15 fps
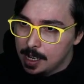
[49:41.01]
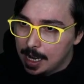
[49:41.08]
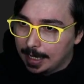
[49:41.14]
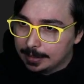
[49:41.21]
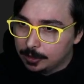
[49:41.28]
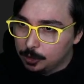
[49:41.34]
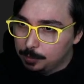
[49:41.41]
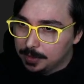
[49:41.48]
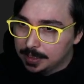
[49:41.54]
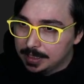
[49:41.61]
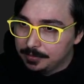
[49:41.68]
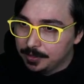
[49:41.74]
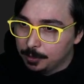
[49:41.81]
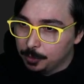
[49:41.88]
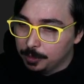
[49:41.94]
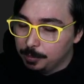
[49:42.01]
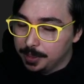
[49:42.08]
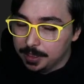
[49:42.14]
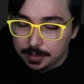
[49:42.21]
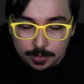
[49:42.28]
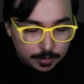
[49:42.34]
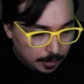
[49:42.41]
I do believe it would
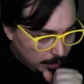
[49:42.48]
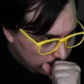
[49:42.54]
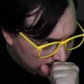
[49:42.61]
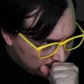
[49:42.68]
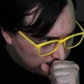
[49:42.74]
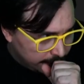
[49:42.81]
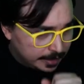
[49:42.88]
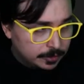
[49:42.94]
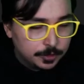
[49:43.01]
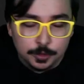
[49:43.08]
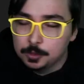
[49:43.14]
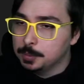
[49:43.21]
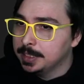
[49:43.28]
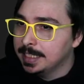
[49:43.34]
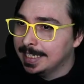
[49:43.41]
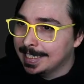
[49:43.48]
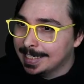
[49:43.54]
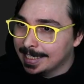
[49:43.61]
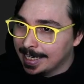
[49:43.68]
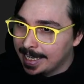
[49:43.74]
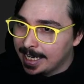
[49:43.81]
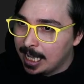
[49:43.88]
be, excuse me,
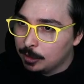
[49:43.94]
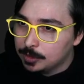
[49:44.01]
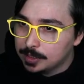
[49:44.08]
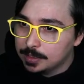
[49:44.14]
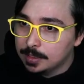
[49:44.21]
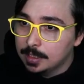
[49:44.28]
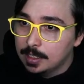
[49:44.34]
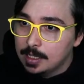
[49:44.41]
in layout